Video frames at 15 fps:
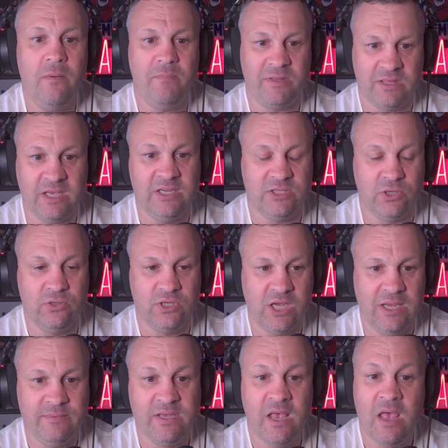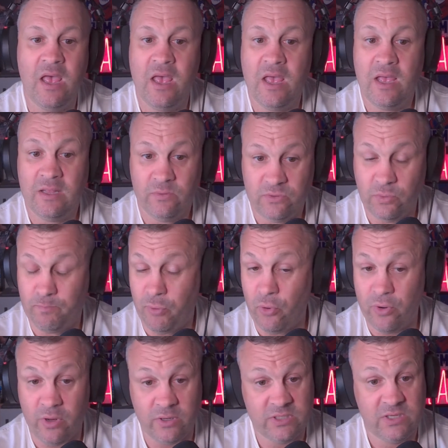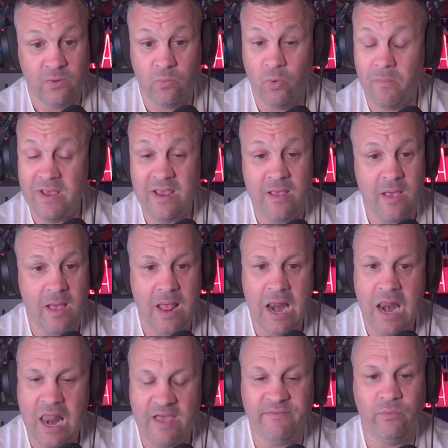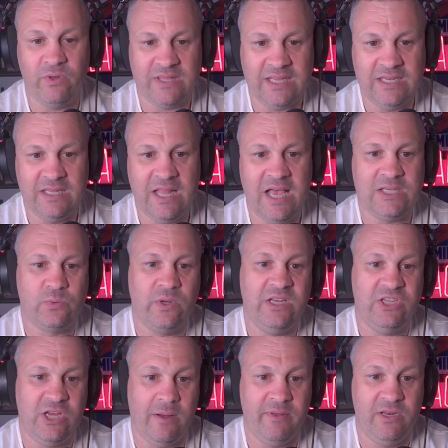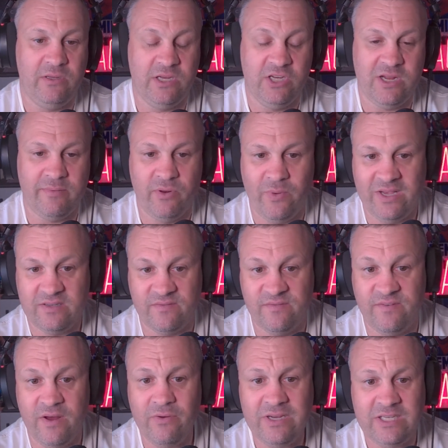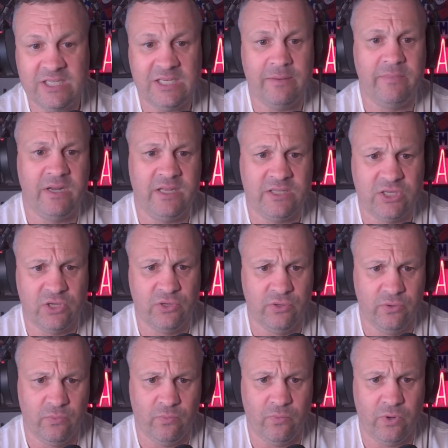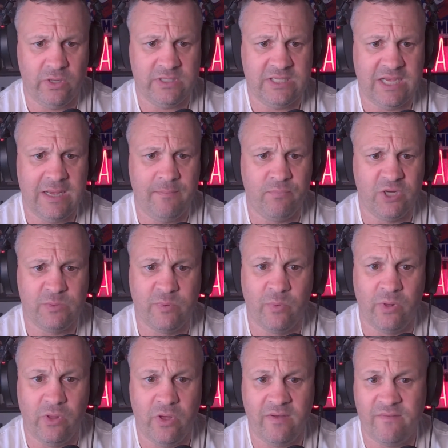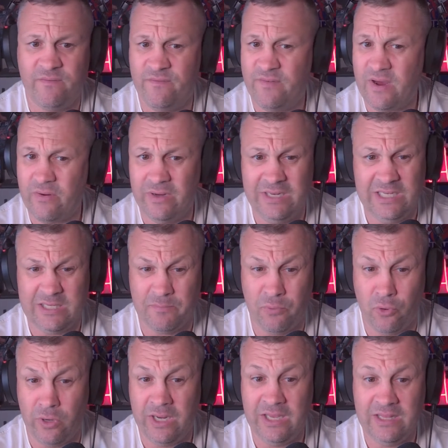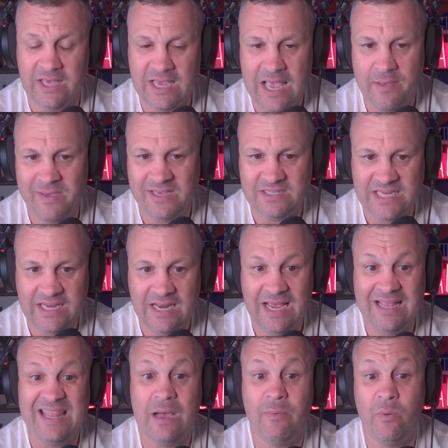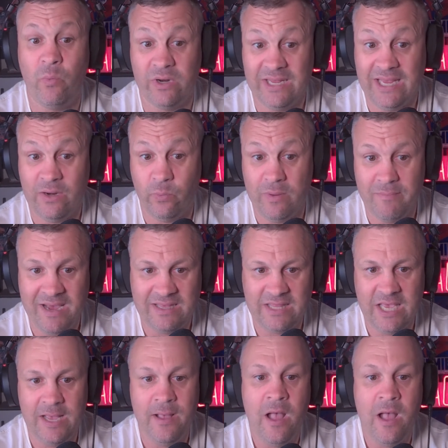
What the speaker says: But these two teams, the Bulldogs will be loving what they did last week. GWS, very similar to what Brisbane were like, very disappointing in their game against Adelaide. They'll be wanting to get a win back there.